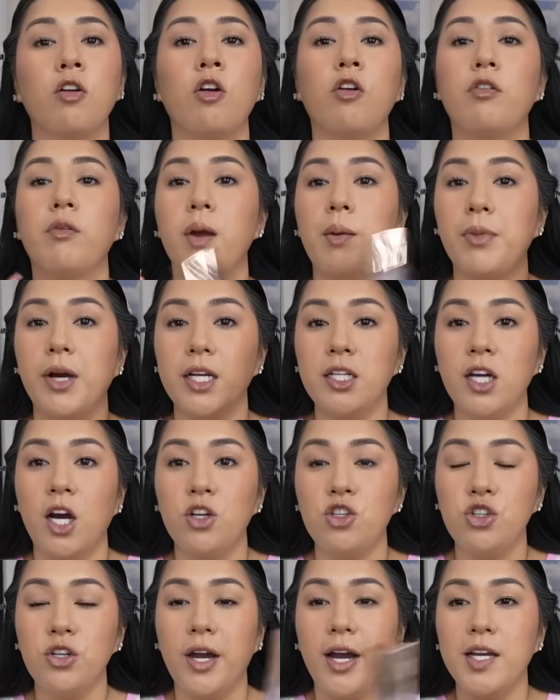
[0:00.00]
Remember I
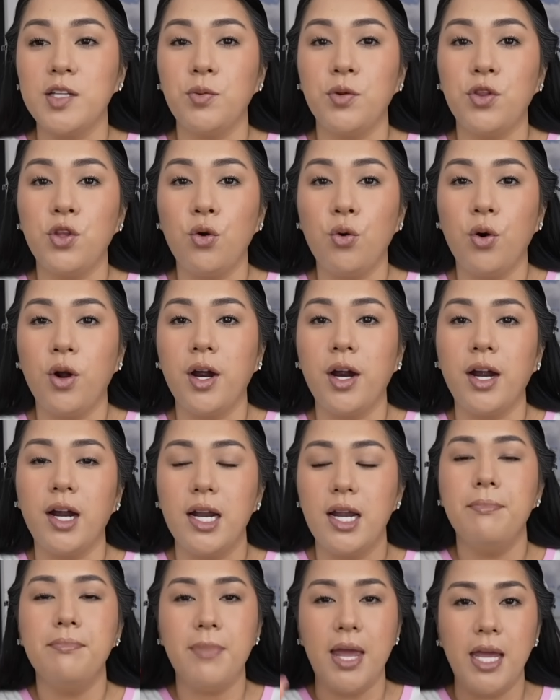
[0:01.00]
taught you guys with
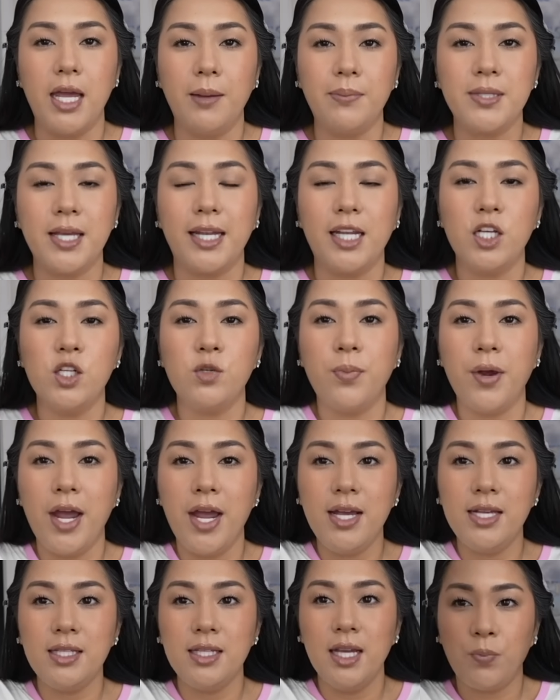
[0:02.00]
your makeup setting
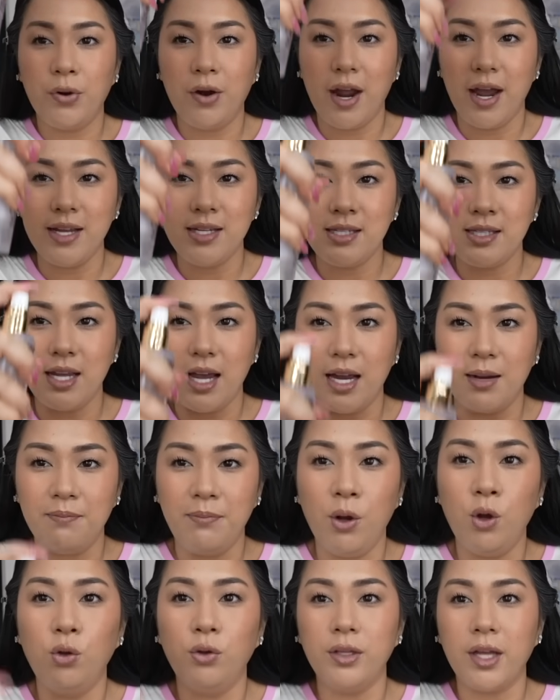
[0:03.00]
sprays, press and
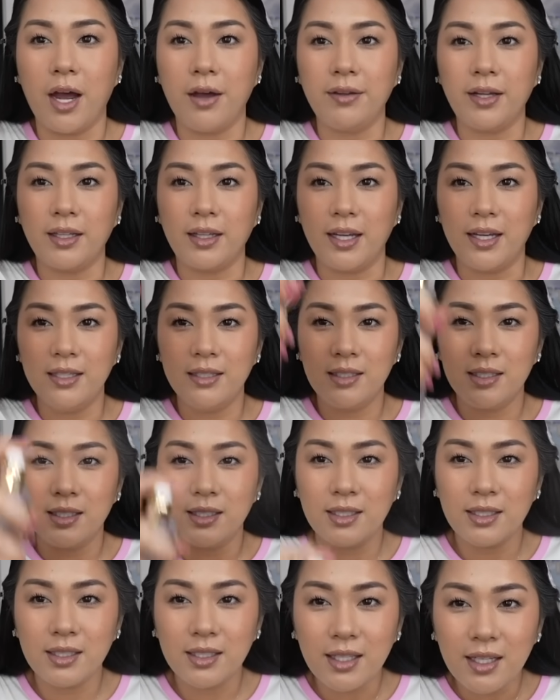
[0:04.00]
pull down like
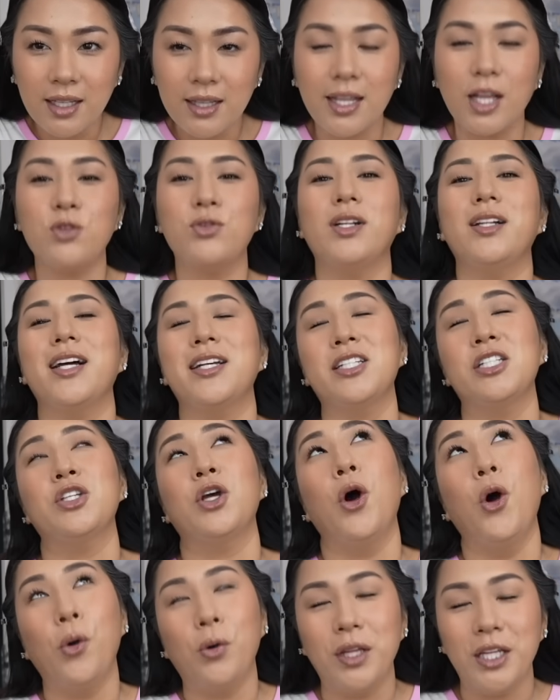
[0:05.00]
this. That's what Alexis
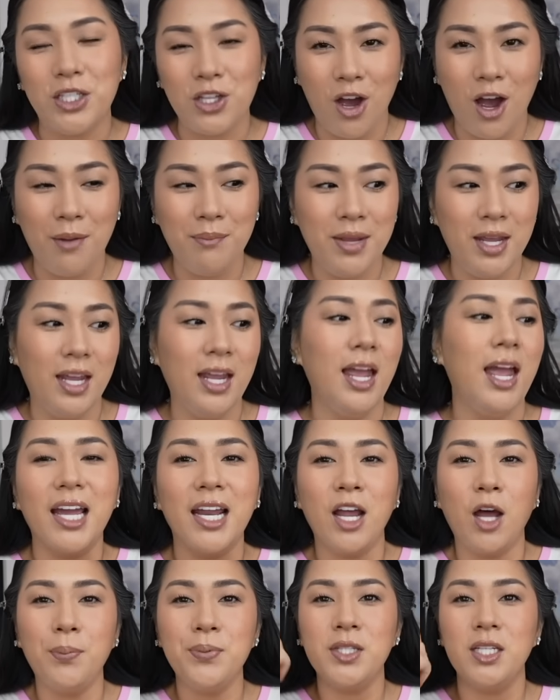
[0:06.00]
Oakley taught me. It
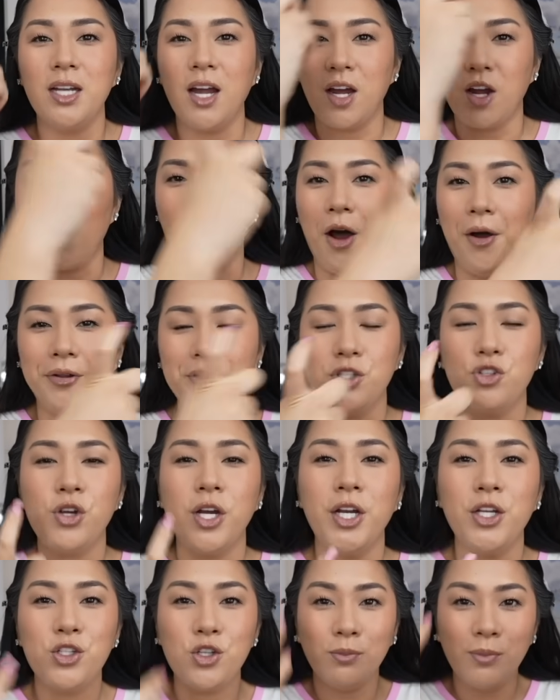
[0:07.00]
helps to not
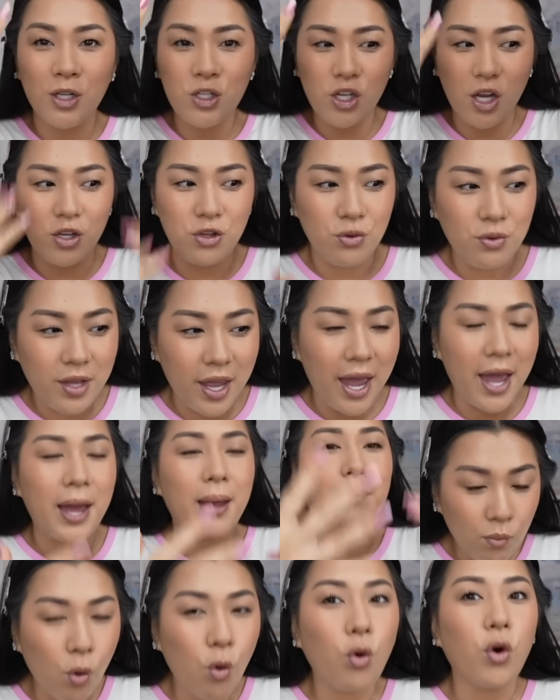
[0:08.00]
concentrate it so much and you
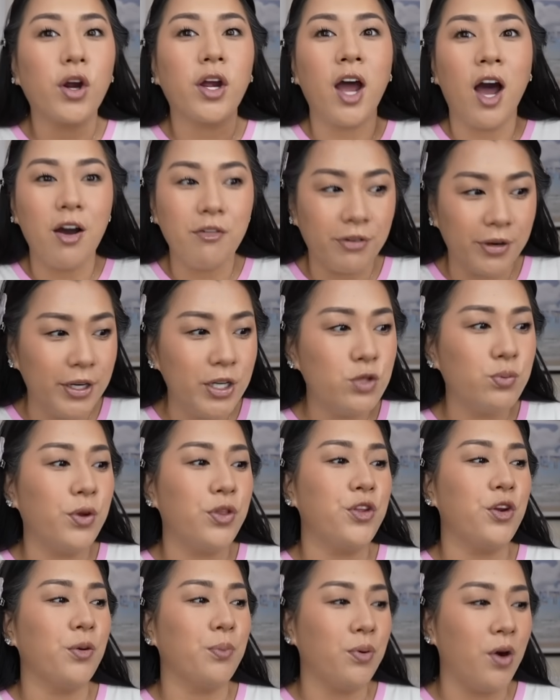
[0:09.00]
get more coverage
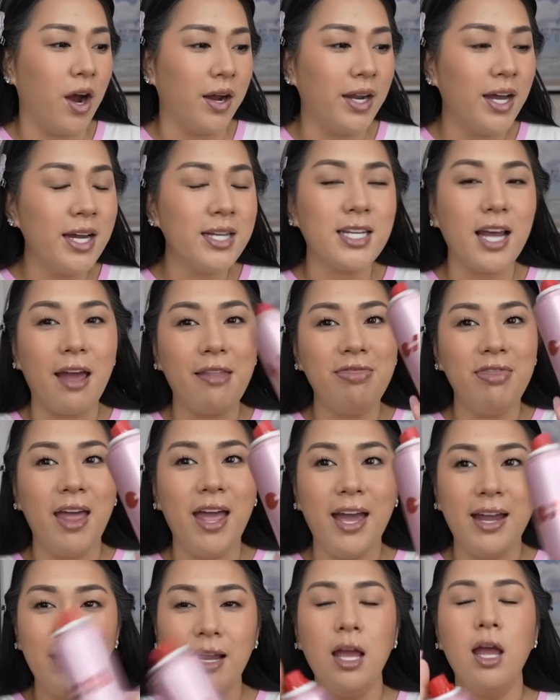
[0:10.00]
with your product. And
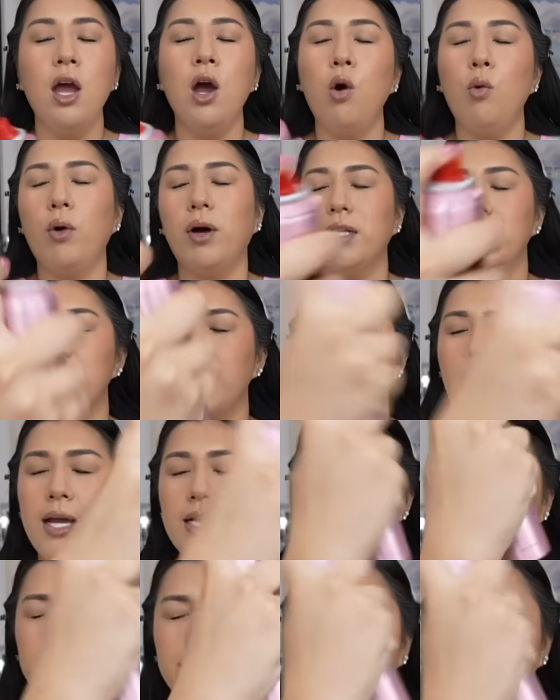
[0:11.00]
then one
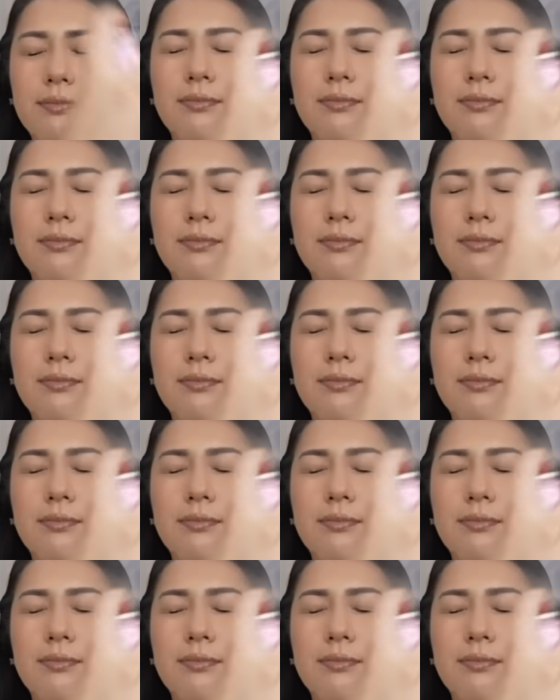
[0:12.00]
size,